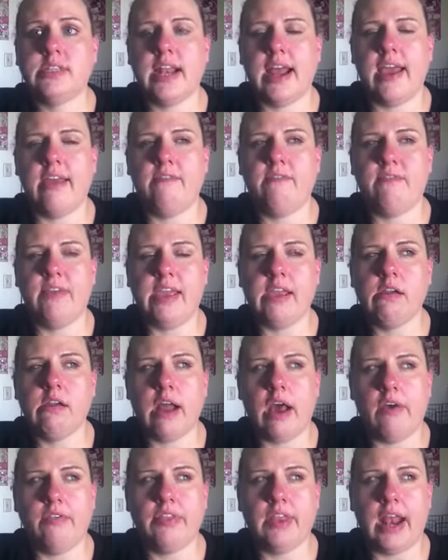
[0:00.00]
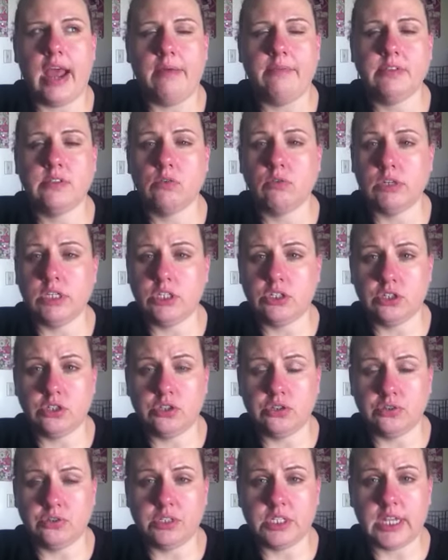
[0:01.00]
that I figured out that I was going to
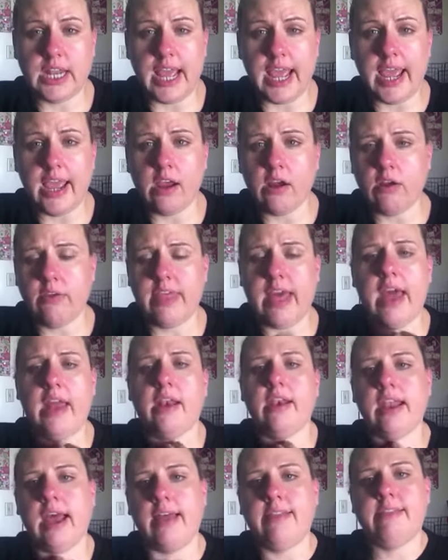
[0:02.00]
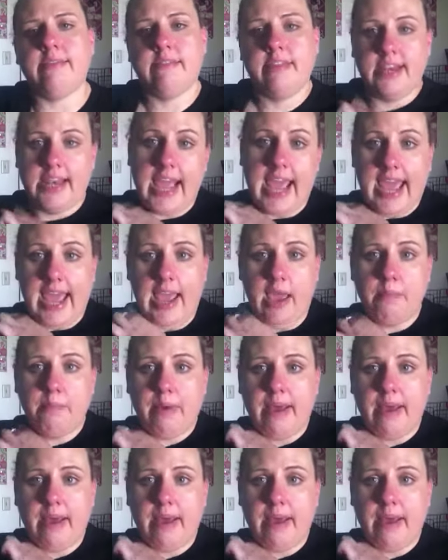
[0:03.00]
do today, or that not today,